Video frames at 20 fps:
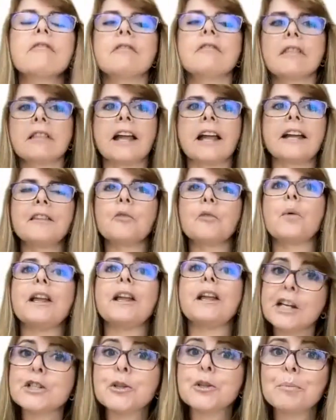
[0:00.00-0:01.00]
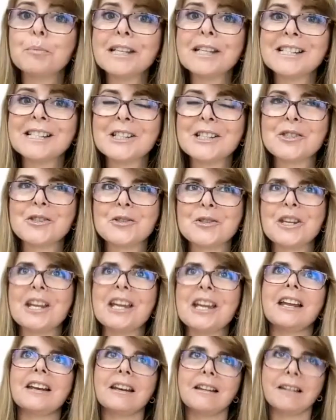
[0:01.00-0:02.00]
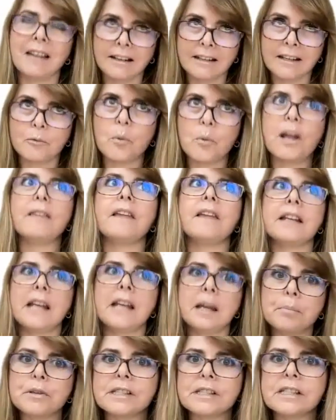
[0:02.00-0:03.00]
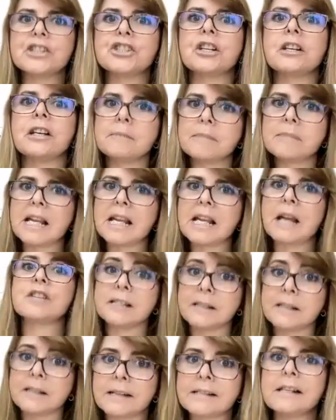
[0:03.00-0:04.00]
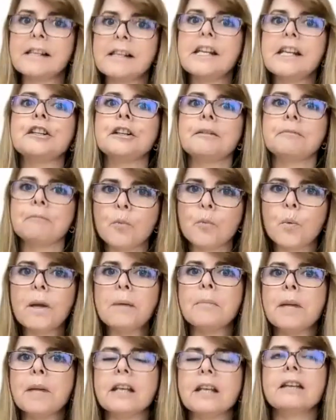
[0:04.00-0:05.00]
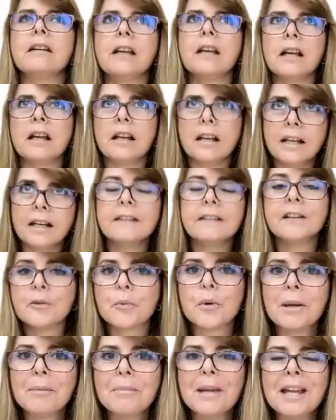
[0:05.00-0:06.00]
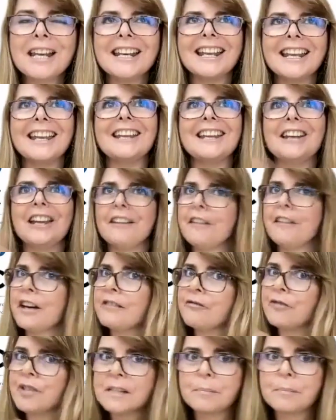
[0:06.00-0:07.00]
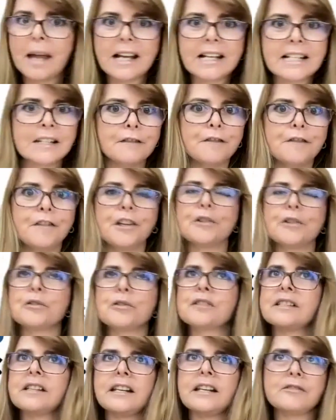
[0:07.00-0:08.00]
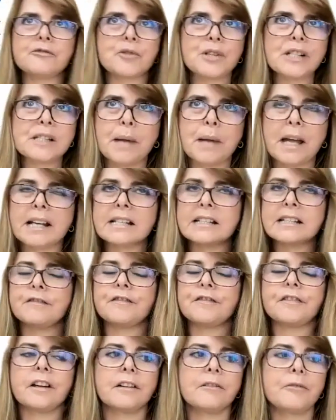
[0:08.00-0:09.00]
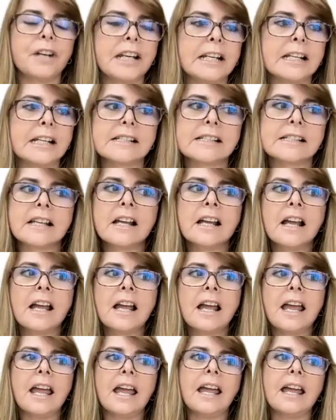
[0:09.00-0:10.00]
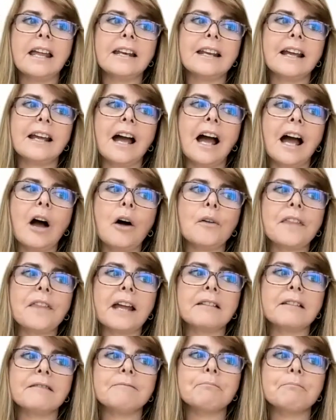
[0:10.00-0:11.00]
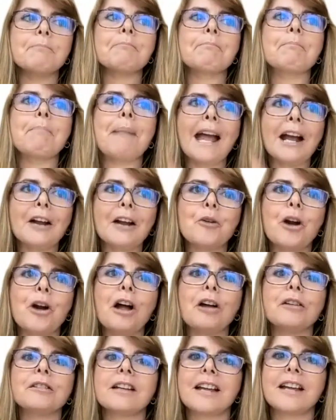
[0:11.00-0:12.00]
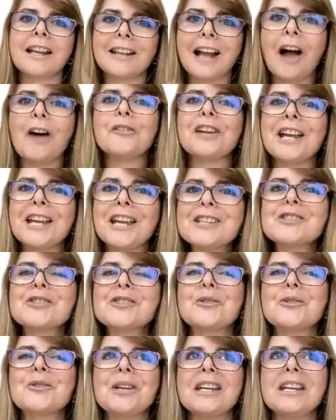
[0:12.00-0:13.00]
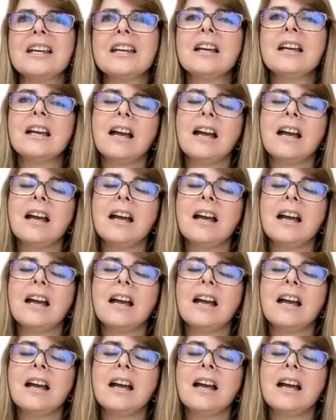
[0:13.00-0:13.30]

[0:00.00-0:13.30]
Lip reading: like the way they do business today, and the way that they position themselves as leader women in their respective fields and in respective arenas, and how that background, how the history